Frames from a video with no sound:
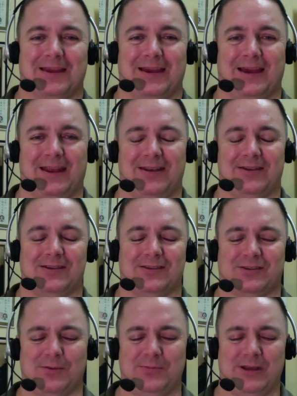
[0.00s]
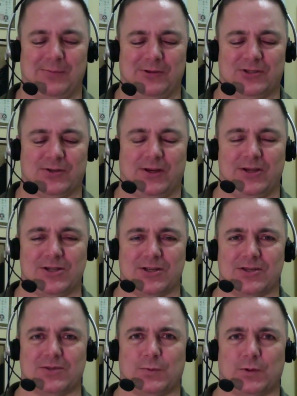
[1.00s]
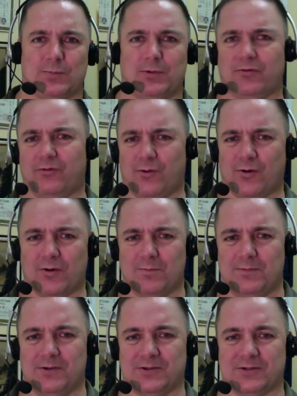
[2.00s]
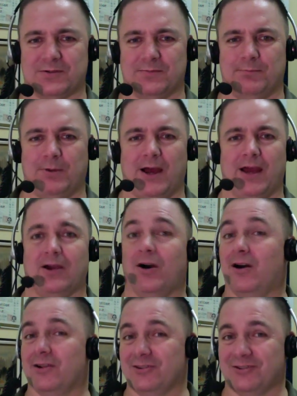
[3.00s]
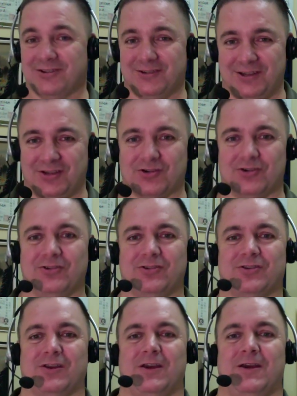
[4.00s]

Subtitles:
And some demonstrations were performed by honest teachers,